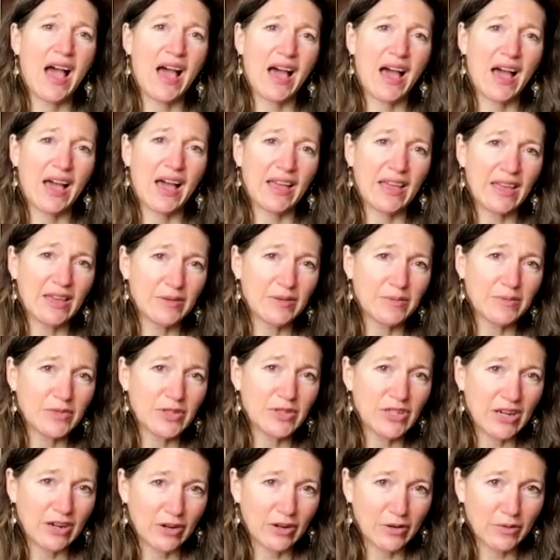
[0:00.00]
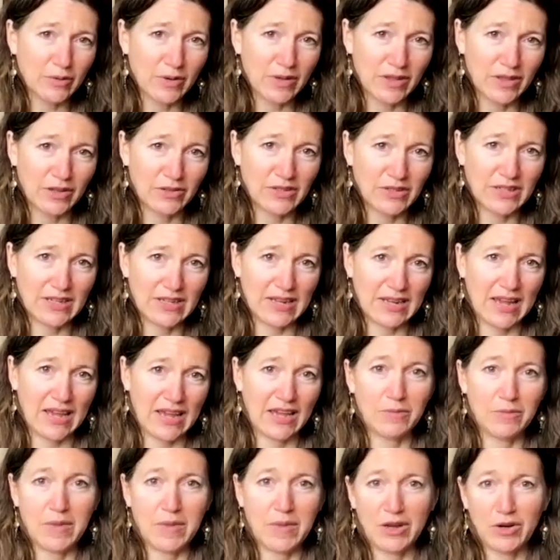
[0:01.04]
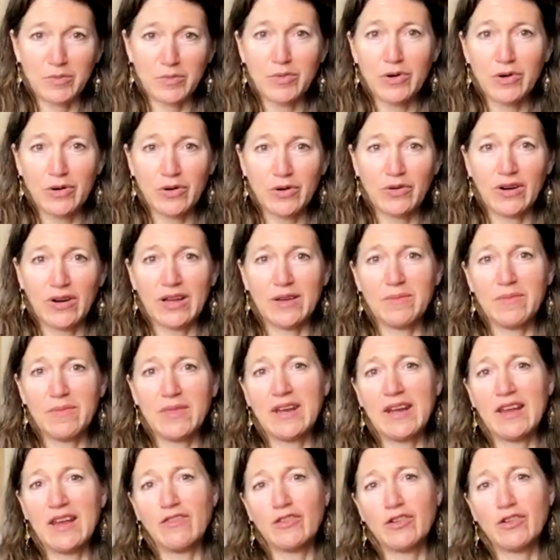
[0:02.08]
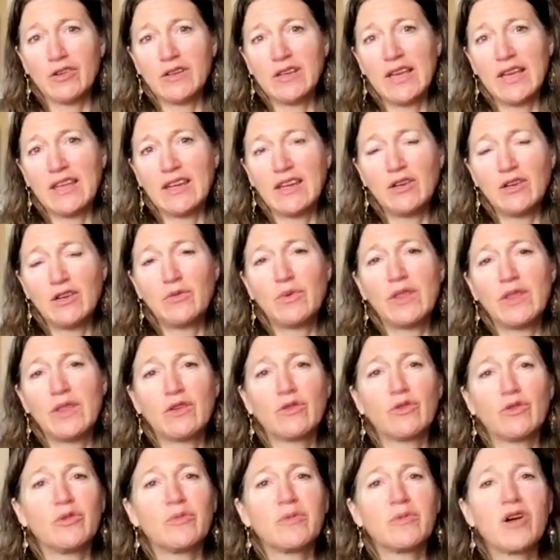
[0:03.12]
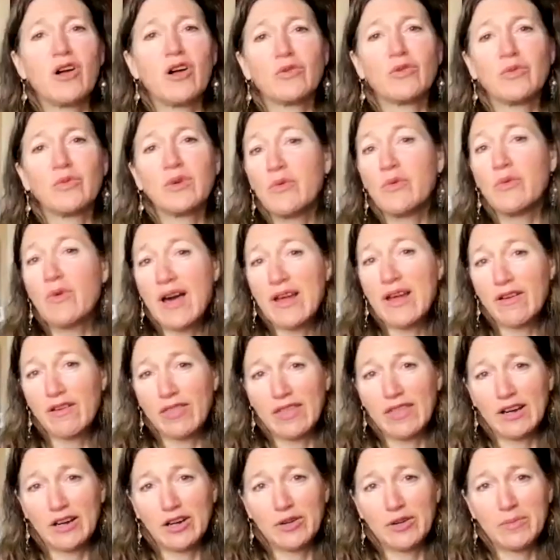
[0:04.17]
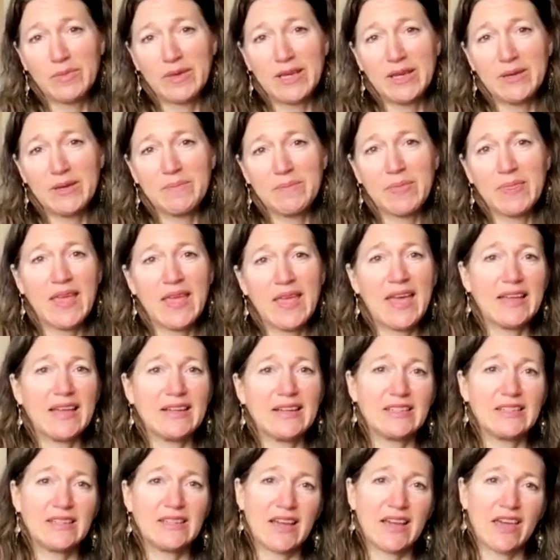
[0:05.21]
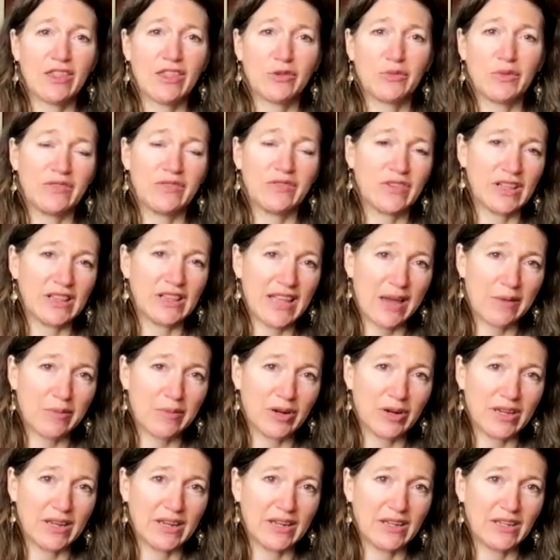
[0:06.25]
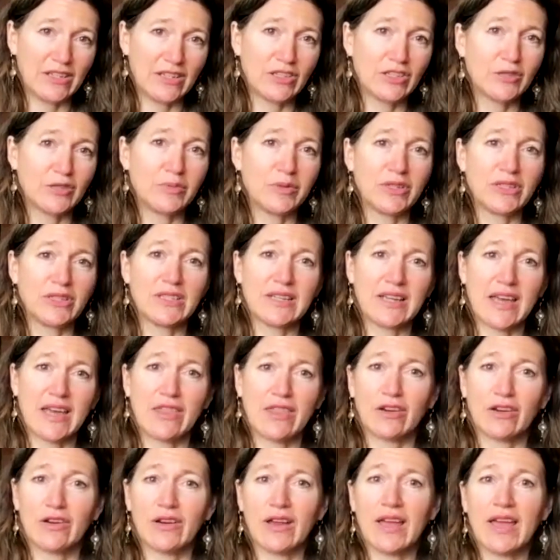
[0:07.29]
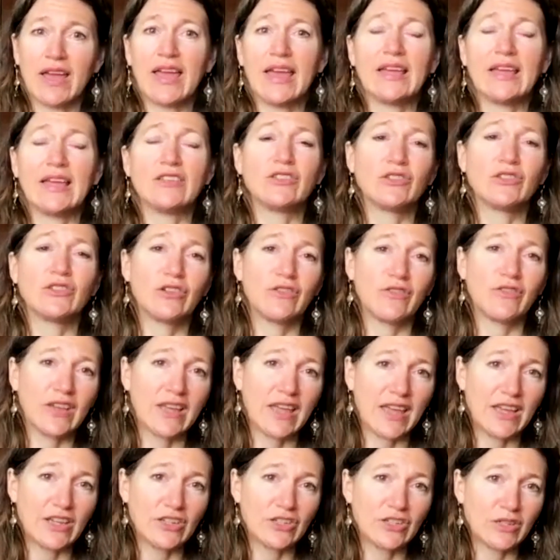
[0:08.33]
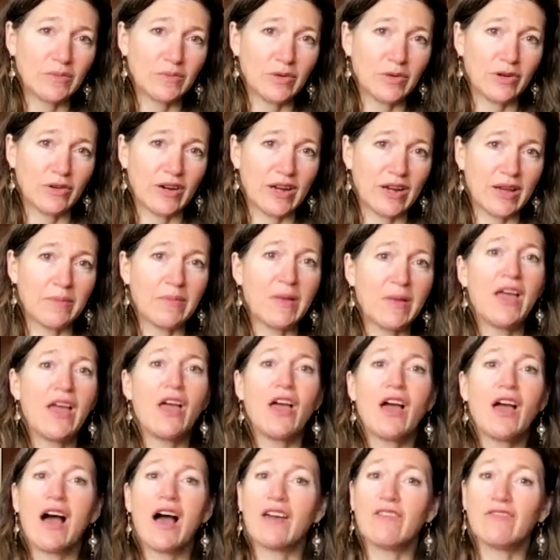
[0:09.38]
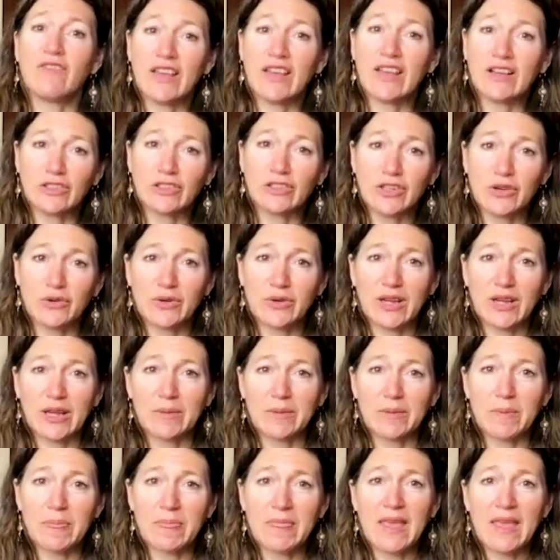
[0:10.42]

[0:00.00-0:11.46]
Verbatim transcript: I am sharing with you today about a program that I've created with a group called Rewire Therapy. And together we've collaborated to put together a certification program on vagal toning.